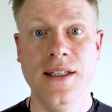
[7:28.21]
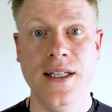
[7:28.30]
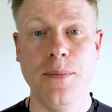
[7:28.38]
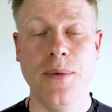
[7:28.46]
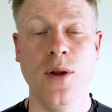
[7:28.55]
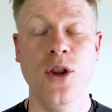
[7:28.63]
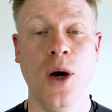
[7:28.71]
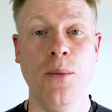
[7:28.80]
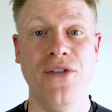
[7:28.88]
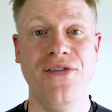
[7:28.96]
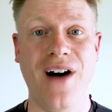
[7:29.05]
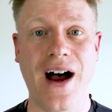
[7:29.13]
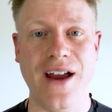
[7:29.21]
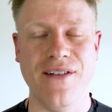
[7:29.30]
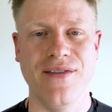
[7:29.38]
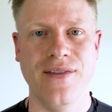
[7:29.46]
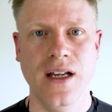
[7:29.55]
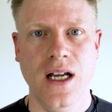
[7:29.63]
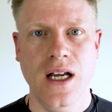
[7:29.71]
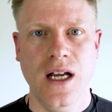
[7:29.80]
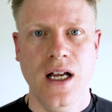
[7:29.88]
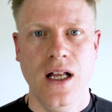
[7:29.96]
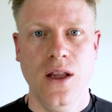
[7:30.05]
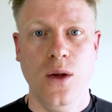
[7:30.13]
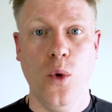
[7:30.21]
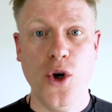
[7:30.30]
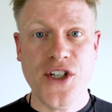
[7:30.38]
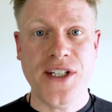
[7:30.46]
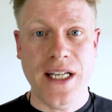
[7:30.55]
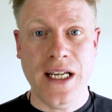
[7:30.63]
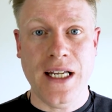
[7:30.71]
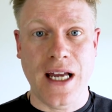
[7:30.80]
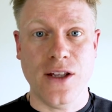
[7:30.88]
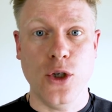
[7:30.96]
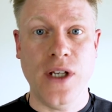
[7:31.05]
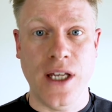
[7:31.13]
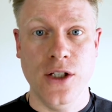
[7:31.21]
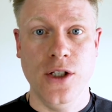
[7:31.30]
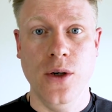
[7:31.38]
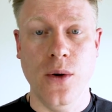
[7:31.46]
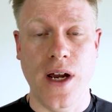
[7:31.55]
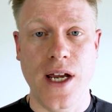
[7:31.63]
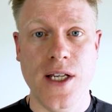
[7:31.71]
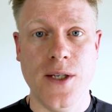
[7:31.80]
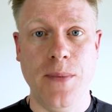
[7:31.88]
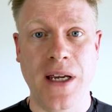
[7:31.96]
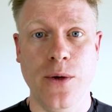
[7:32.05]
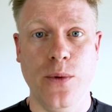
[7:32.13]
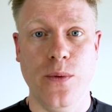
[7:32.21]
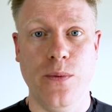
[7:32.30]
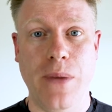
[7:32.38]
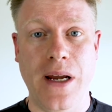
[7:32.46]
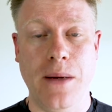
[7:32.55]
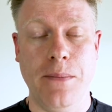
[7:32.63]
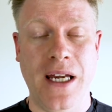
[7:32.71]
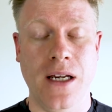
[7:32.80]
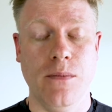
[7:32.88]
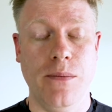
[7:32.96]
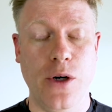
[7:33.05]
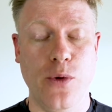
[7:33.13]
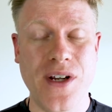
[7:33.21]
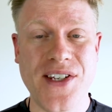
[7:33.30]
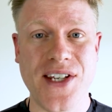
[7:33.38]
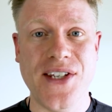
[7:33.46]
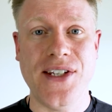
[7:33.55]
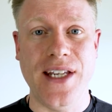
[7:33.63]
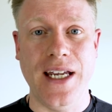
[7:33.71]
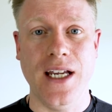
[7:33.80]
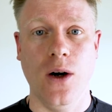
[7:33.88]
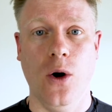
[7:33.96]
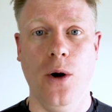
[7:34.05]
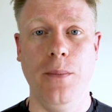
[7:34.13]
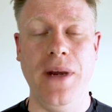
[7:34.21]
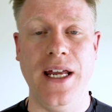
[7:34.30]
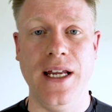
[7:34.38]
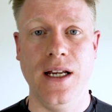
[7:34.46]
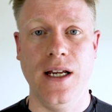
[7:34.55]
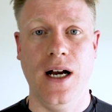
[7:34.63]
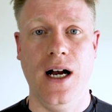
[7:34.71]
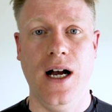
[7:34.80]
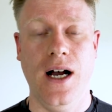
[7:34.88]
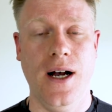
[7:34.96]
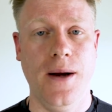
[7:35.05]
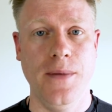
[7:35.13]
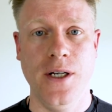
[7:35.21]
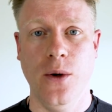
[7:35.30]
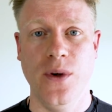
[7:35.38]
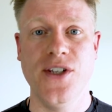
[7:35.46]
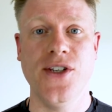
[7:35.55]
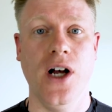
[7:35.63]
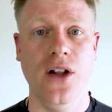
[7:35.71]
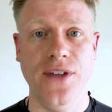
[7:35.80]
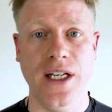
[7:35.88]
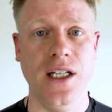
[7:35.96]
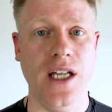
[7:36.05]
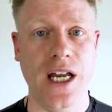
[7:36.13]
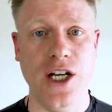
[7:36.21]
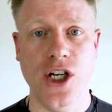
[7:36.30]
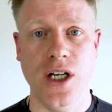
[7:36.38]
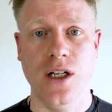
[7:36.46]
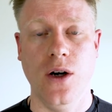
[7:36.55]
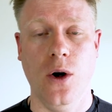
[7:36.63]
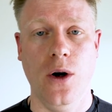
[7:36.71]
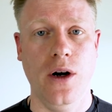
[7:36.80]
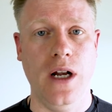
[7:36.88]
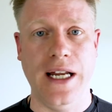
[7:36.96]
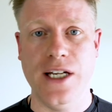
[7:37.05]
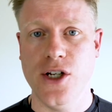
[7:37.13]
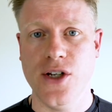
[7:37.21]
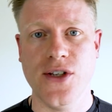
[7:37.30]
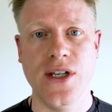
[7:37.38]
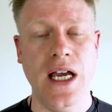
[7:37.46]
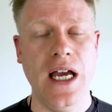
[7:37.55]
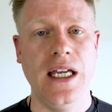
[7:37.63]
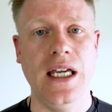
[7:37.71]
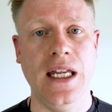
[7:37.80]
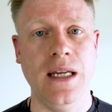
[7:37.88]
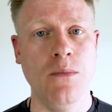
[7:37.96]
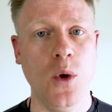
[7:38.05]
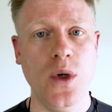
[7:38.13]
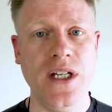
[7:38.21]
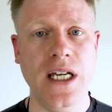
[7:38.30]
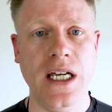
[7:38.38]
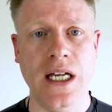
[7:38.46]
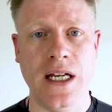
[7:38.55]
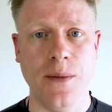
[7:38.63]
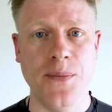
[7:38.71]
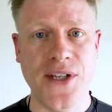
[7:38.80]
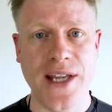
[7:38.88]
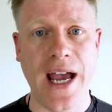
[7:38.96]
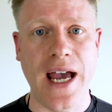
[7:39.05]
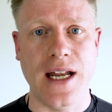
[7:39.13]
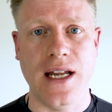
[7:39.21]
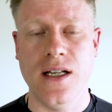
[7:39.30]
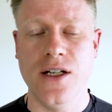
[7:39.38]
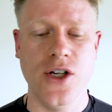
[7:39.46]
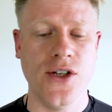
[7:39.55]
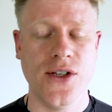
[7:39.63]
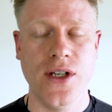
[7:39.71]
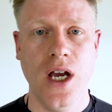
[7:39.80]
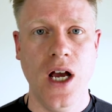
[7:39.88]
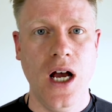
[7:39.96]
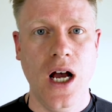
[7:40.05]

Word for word: Tip number five. The worst thing that you can do is being be, being be resisting or being um, you know insulting the agent or like just getting moody and upset and just